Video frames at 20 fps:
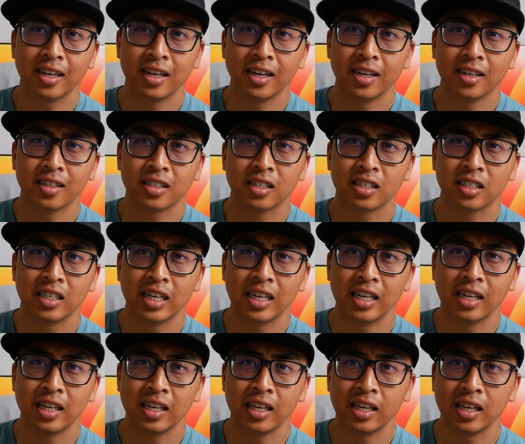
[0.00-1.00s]
is
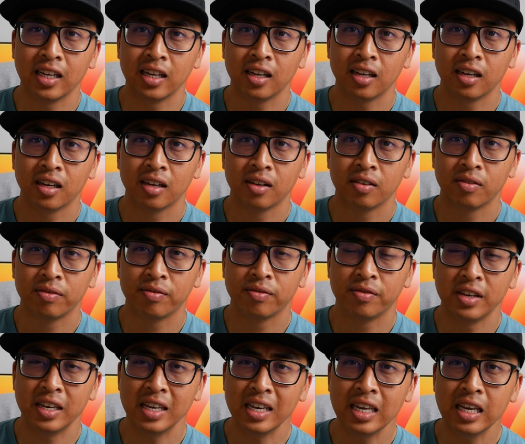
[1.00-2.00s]
Cine
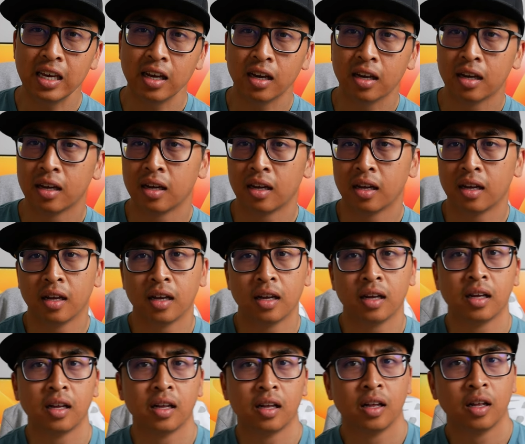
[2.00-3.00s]
V.
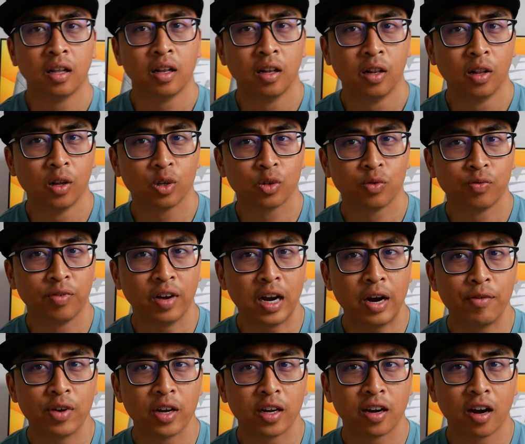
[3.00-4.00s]
Looks
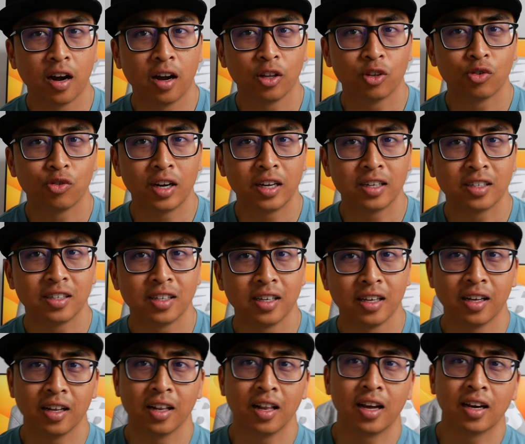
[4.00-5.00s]
very
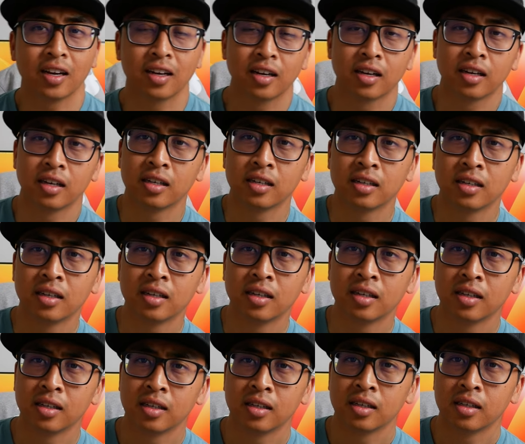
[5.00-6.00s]
contrasty, like
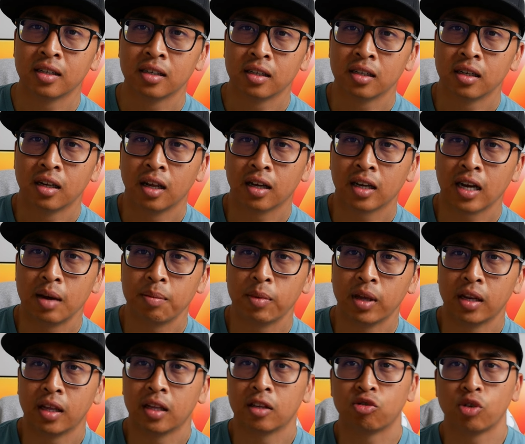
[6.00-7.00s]
I'm
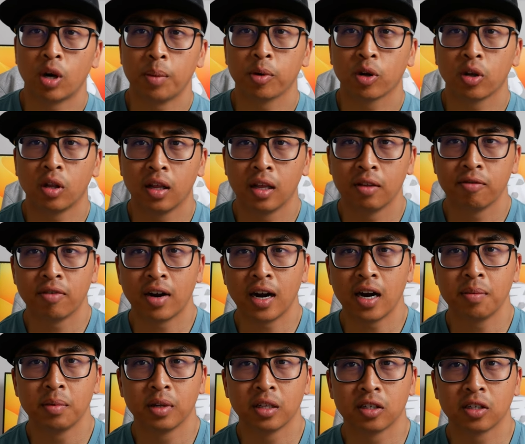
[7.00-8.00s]
in a tropical
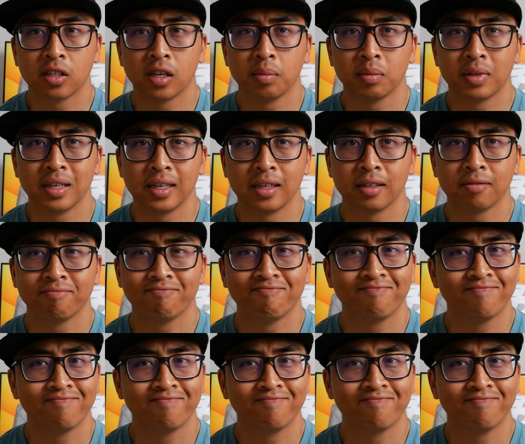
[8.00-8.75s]
environment or something.